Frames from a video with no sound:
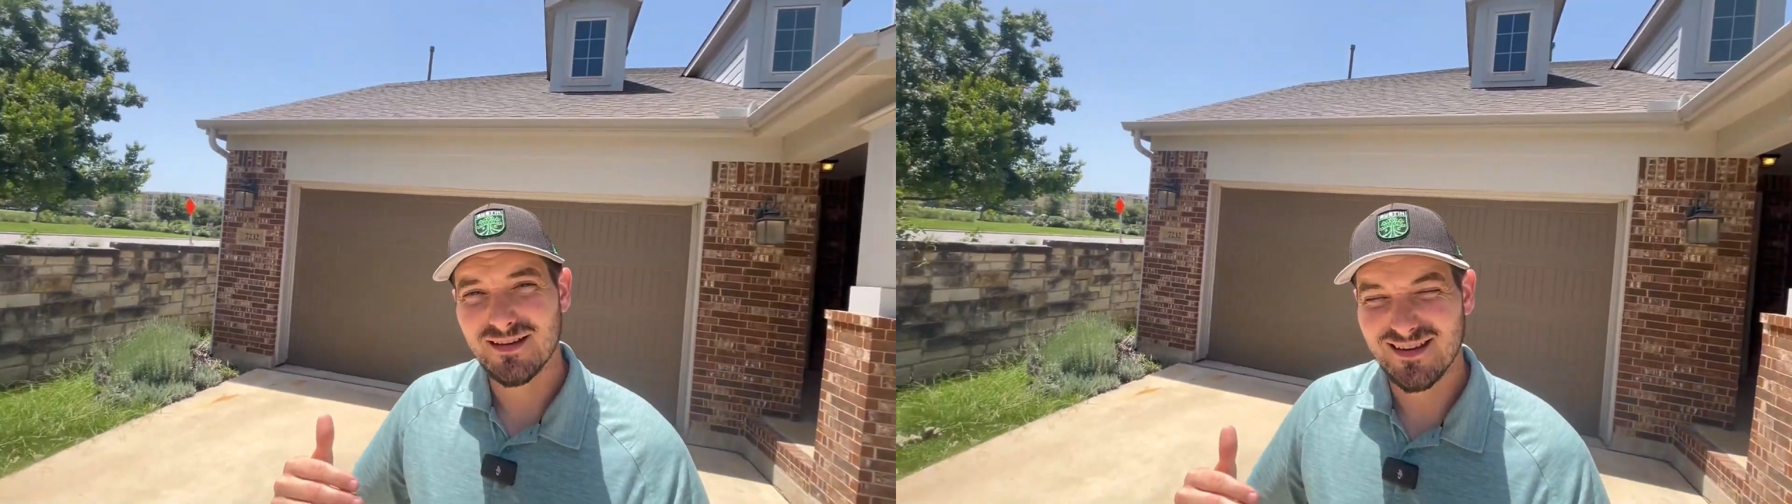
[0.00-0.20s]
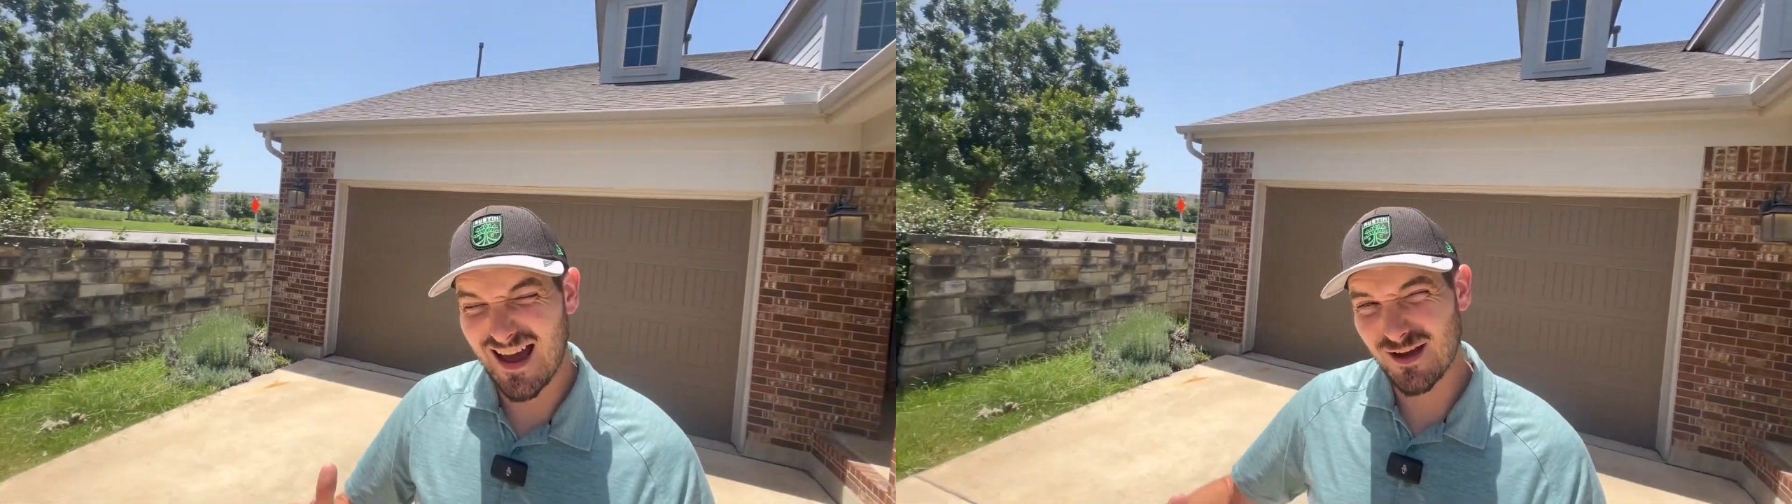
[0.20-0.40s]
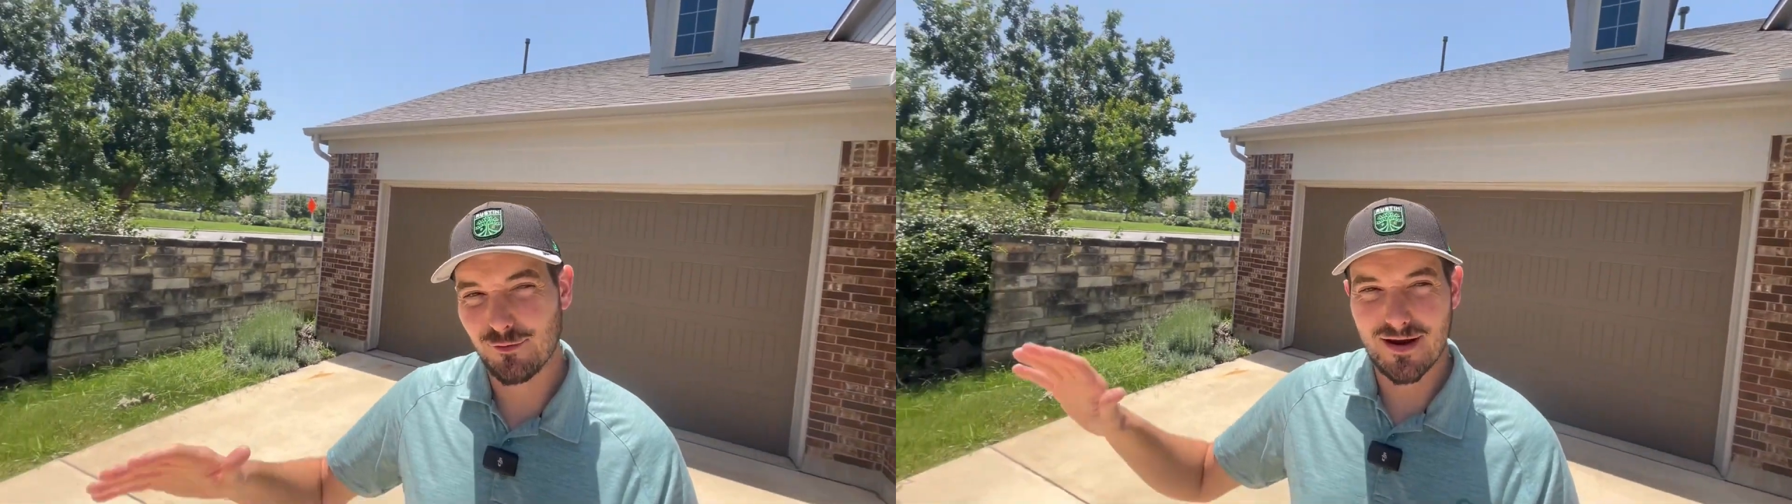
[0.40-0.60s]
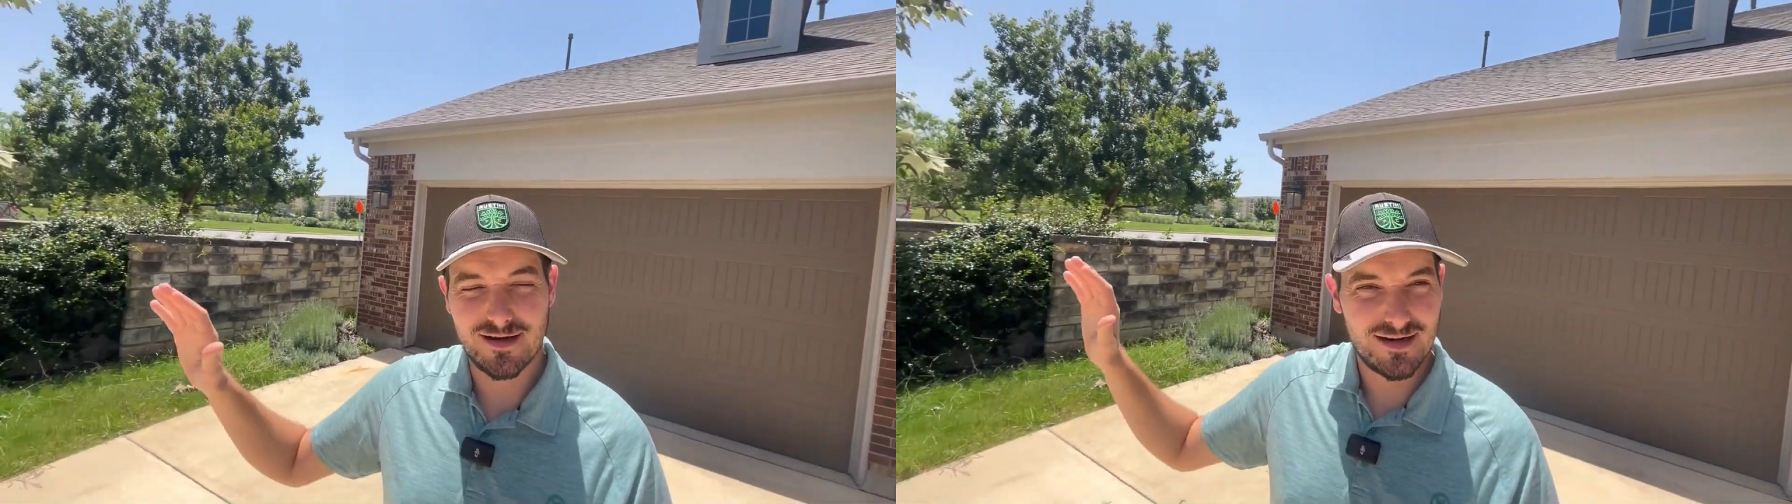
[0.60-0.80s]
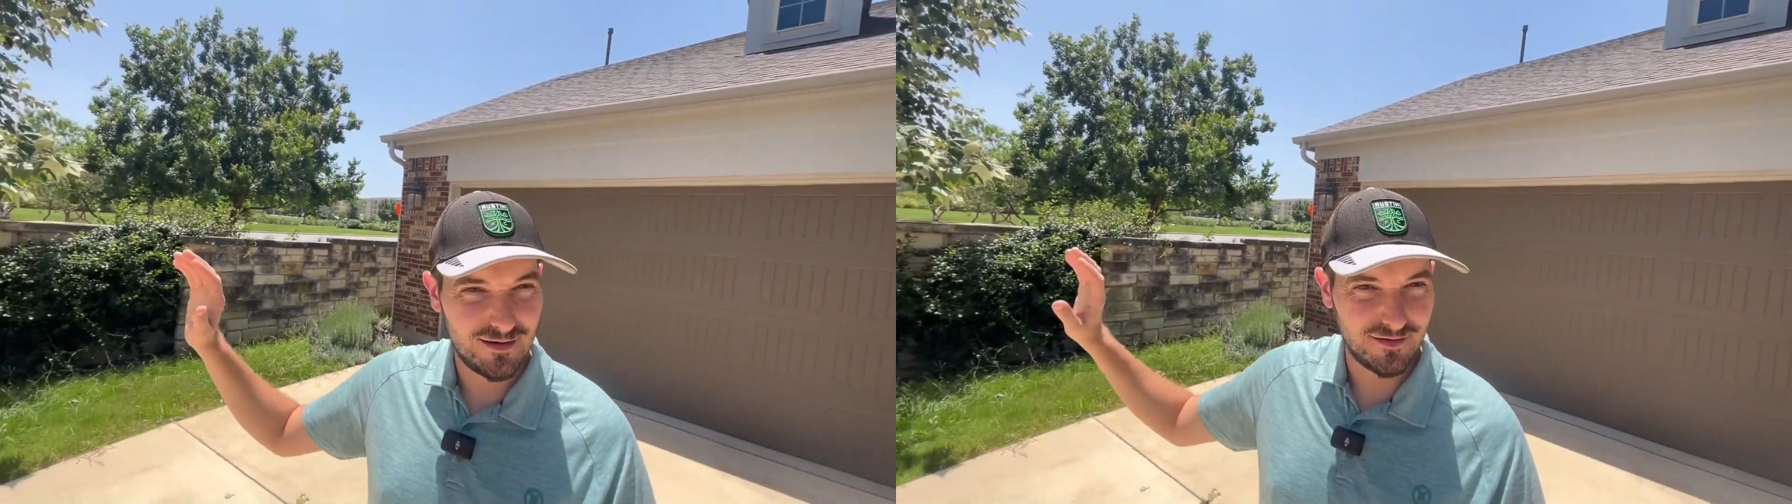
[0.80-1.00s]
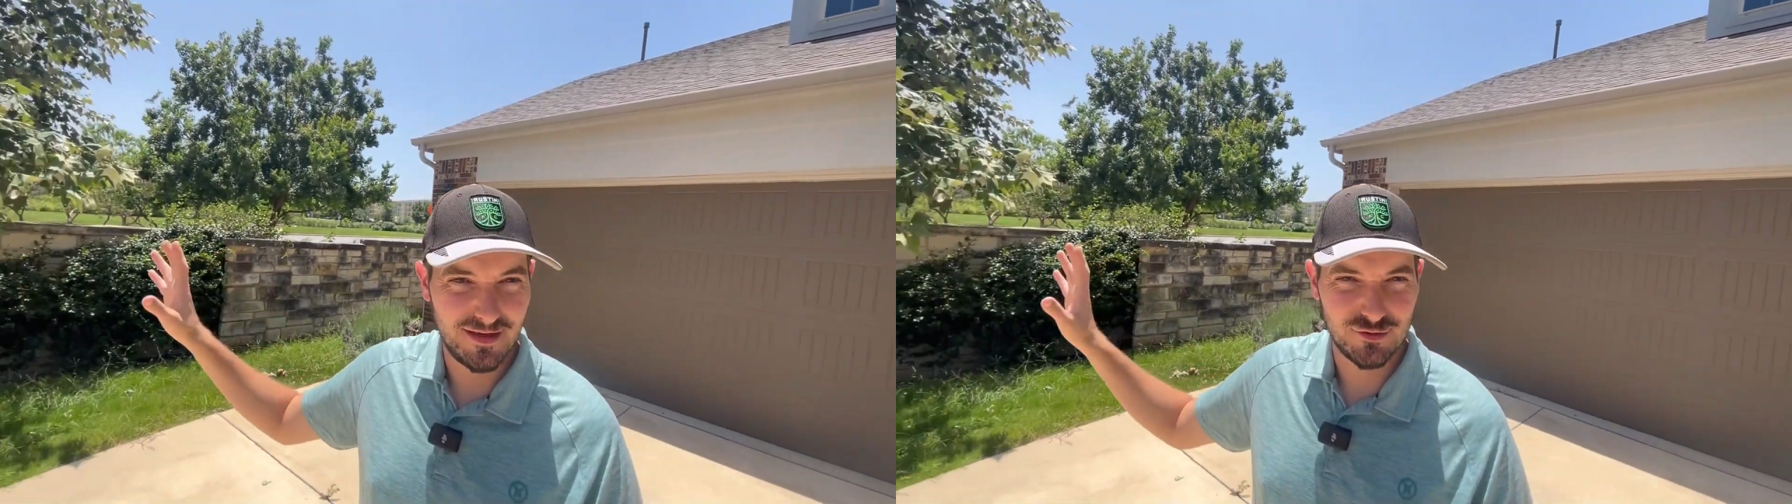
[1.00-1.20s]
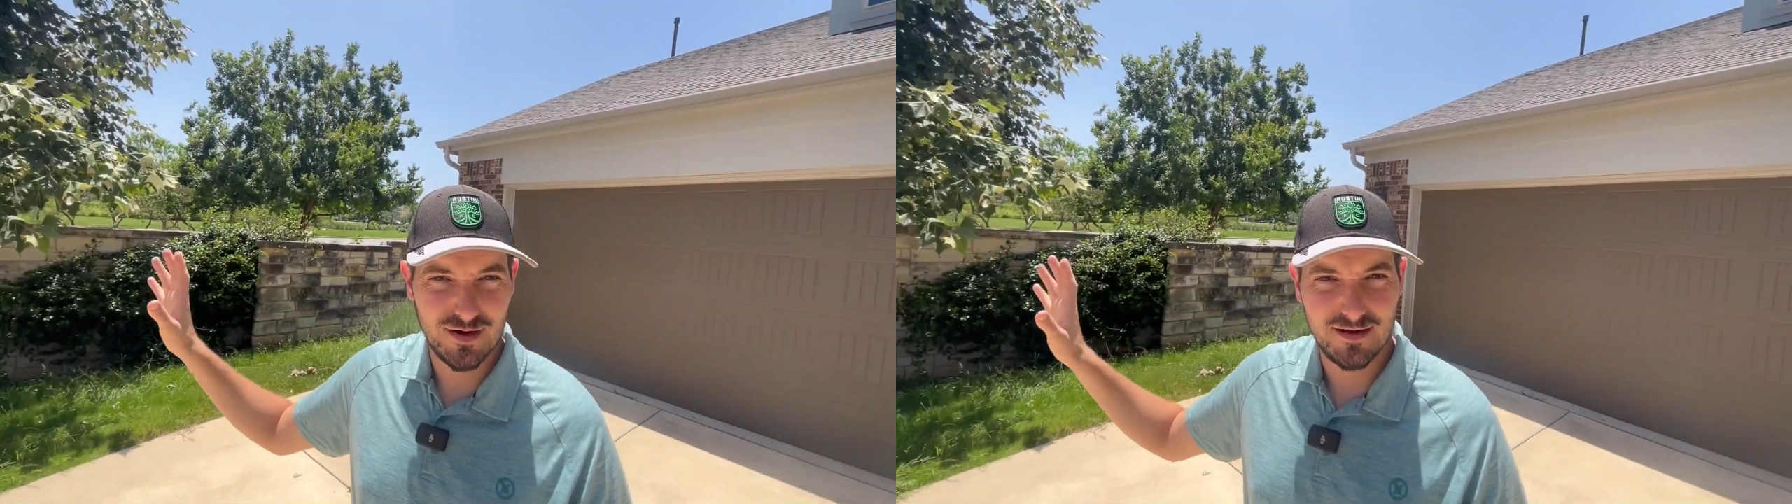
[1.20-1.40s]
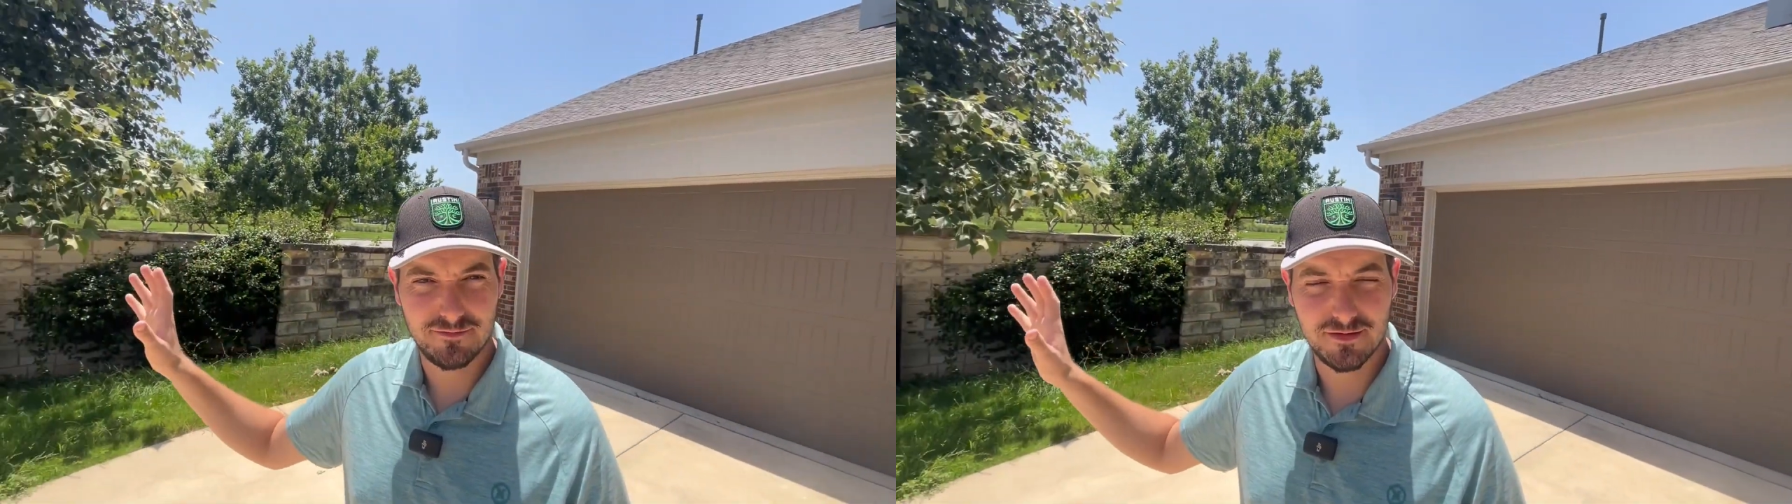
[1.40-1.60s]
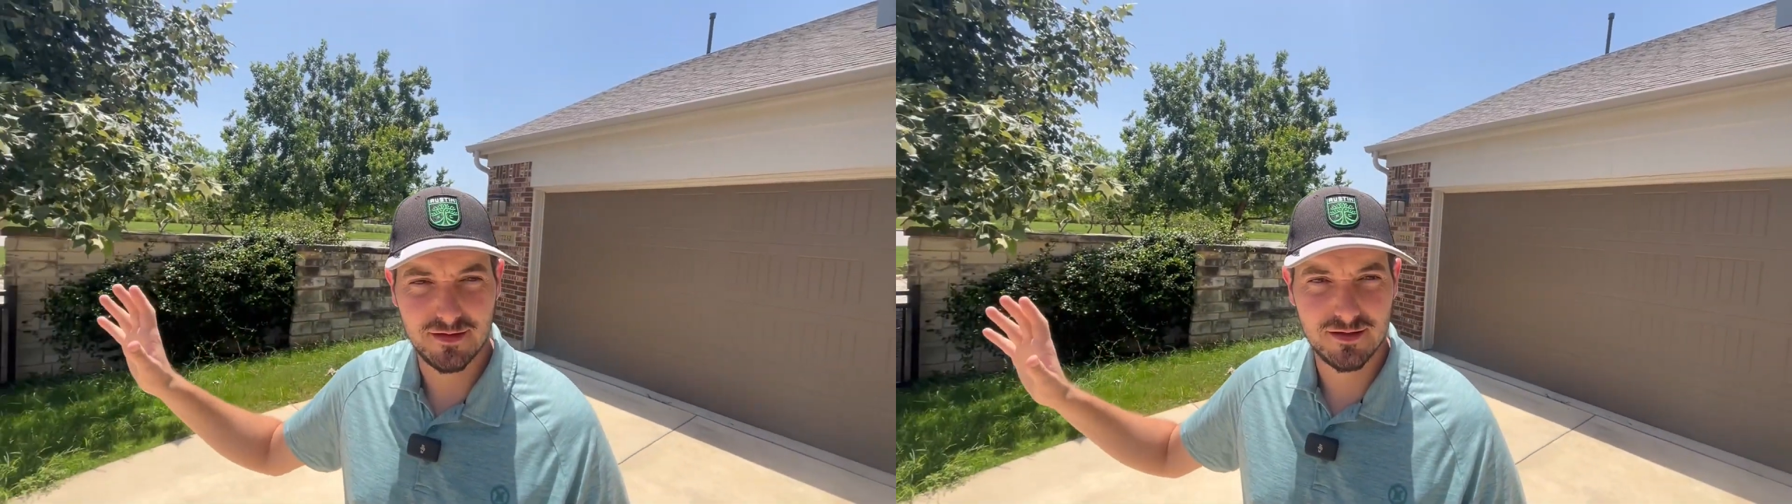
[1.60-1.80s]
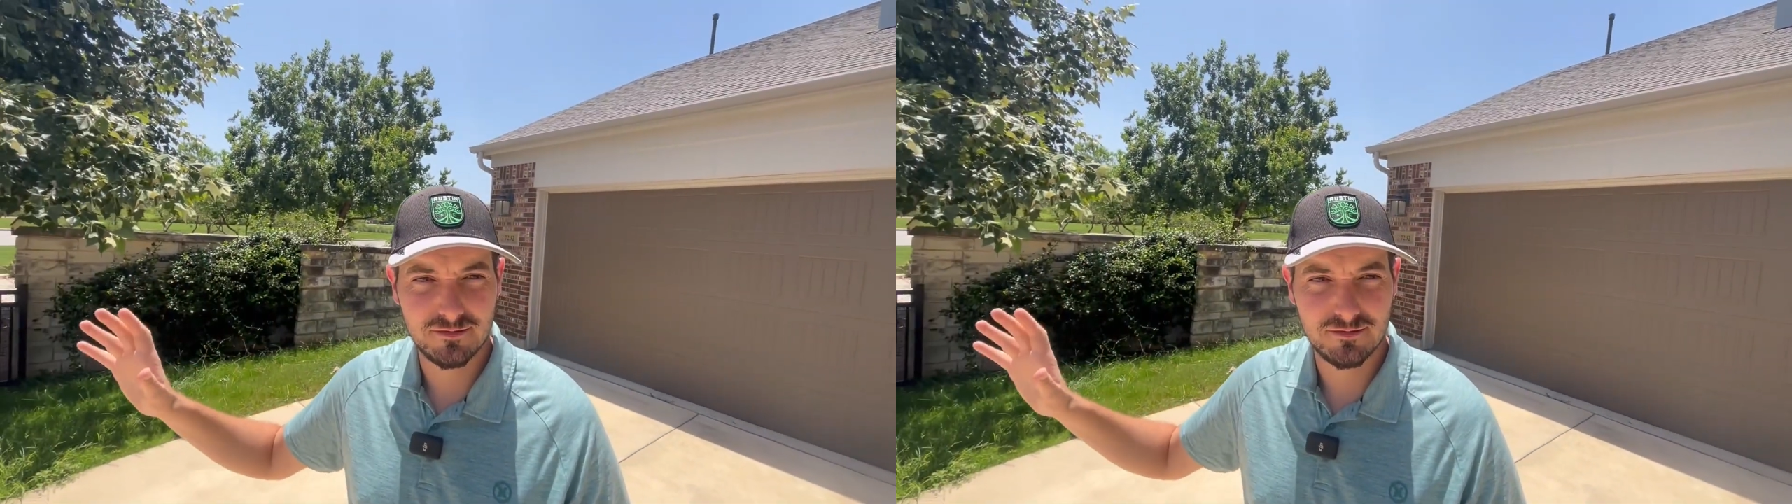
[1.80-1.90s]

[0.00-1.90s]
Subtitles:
Not great hearing that traffic,